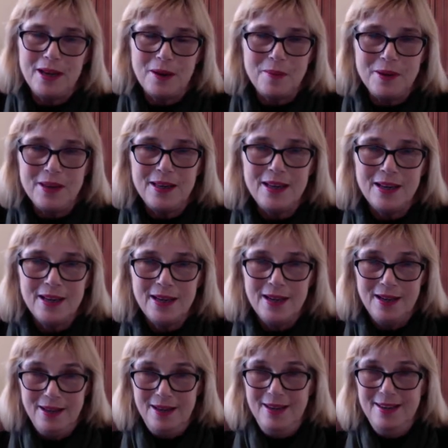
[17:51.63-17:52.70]
I mean,
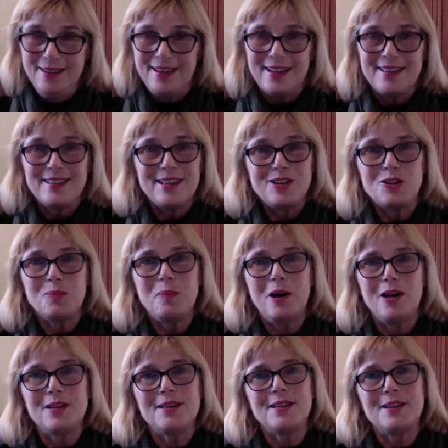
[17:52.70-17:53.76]
that's such a
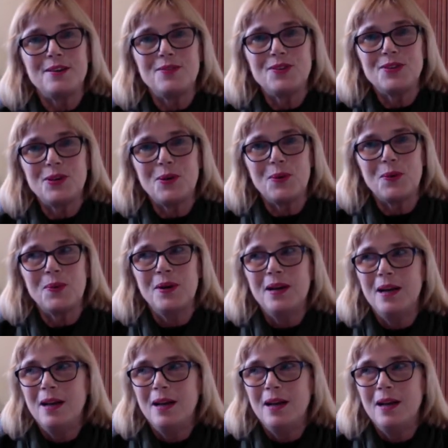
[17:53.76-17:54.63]
positive. So